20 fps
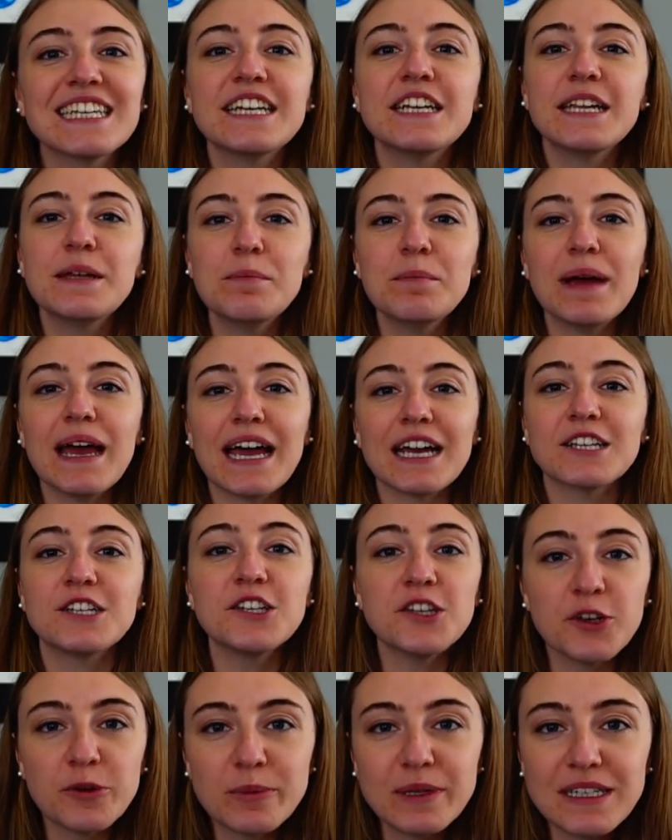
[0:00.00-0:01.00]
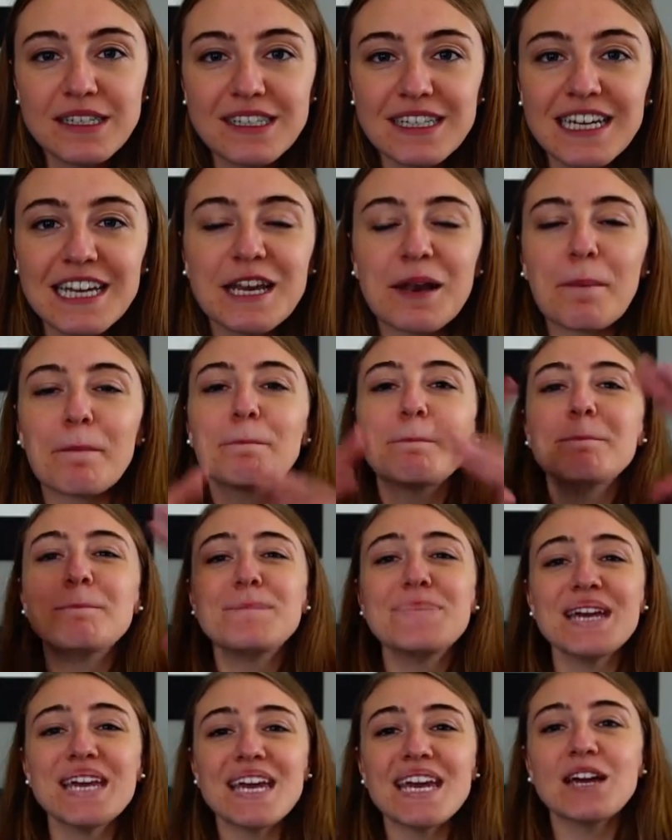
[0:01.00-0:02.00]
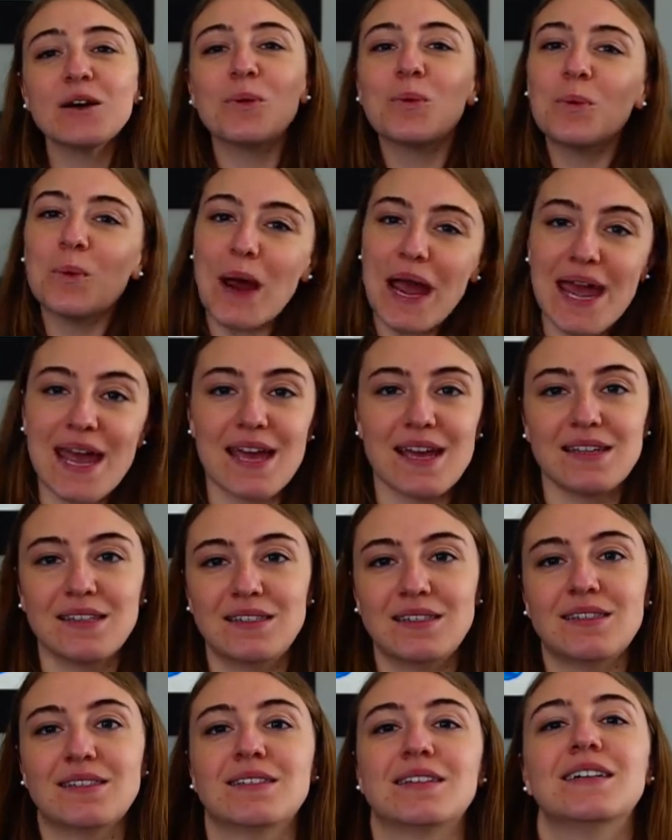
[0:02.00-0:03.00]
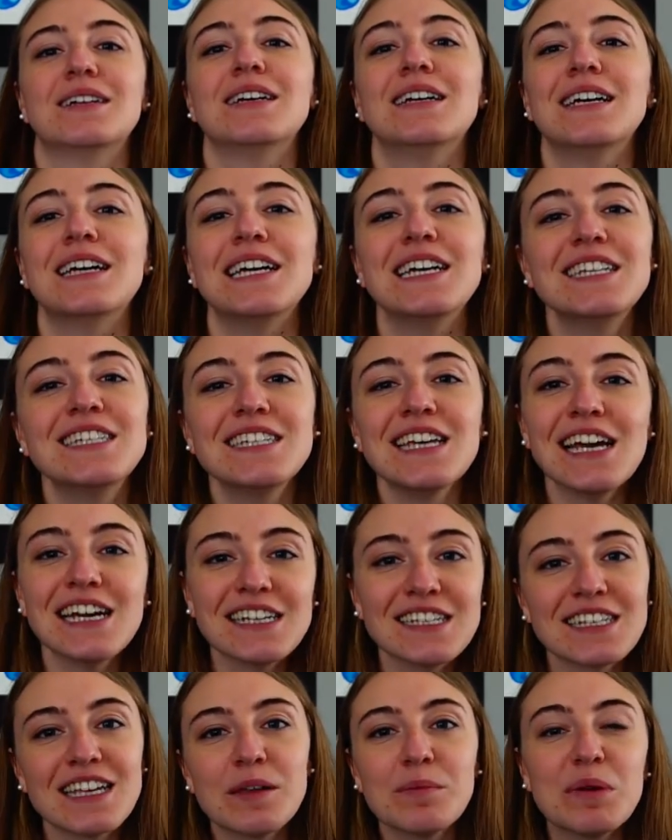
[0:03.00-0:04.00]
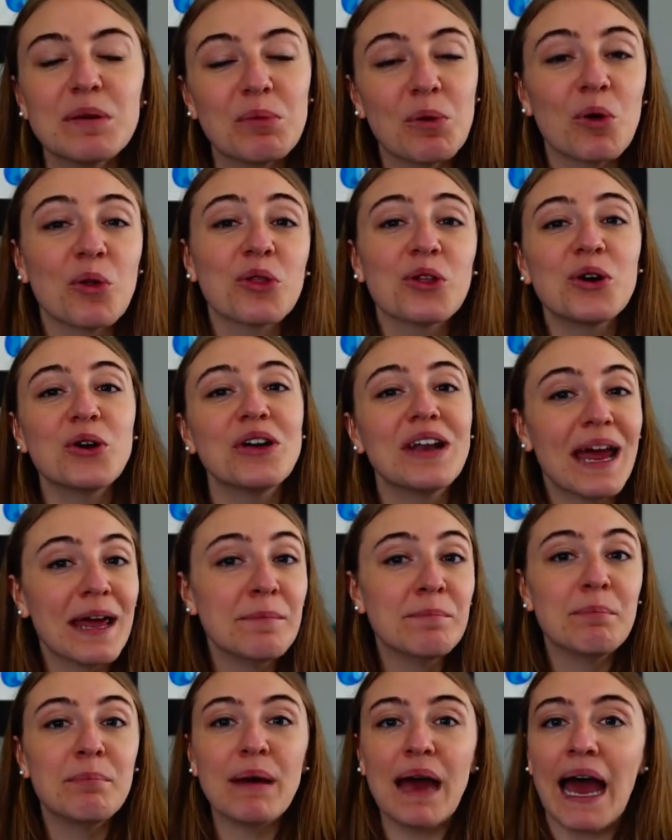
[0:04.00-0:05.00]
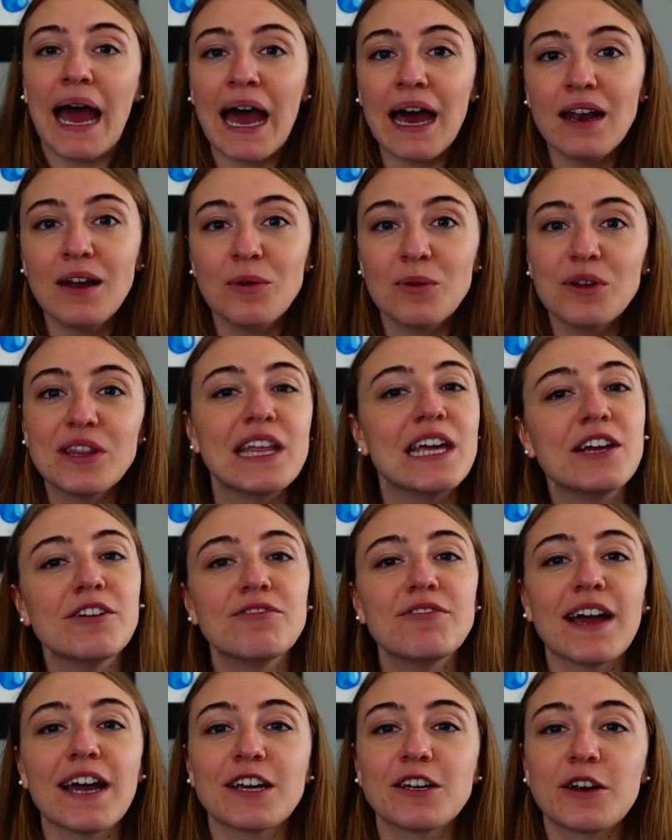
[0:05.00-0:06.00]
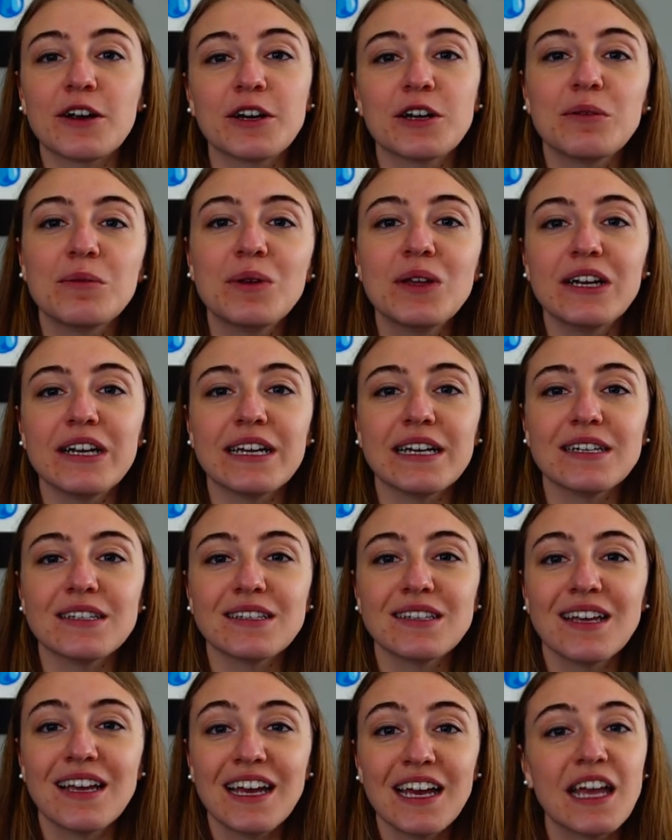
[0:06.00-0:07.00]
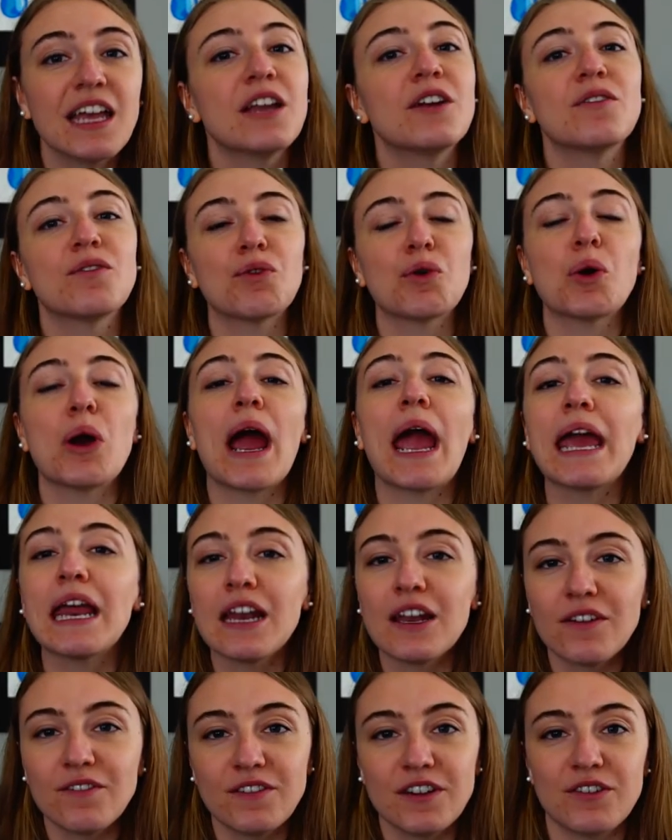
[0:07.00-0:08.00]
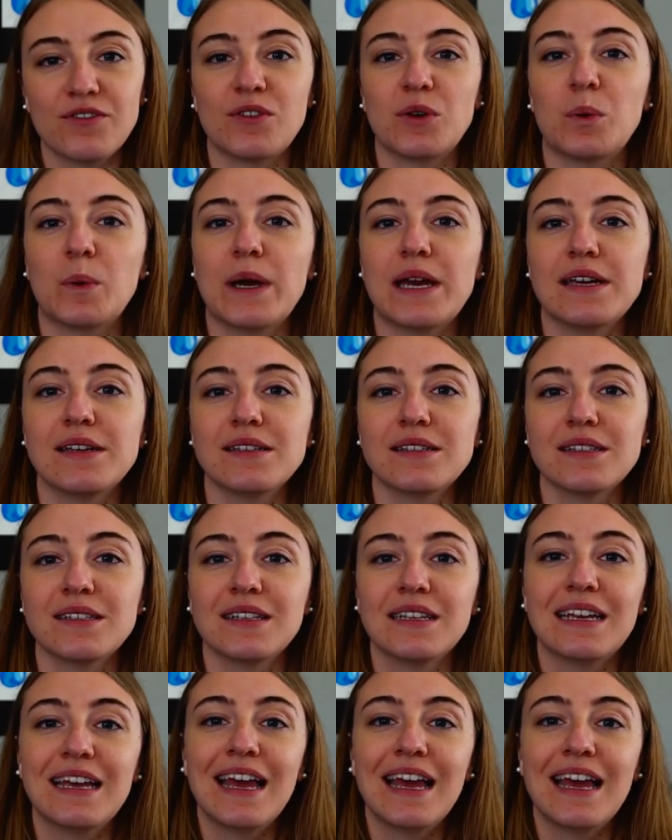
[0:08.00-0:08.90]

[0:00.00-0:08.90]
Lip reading: can impact humans in big ways. Insects can be both good and bad when they affect our communities in a variety of different ways.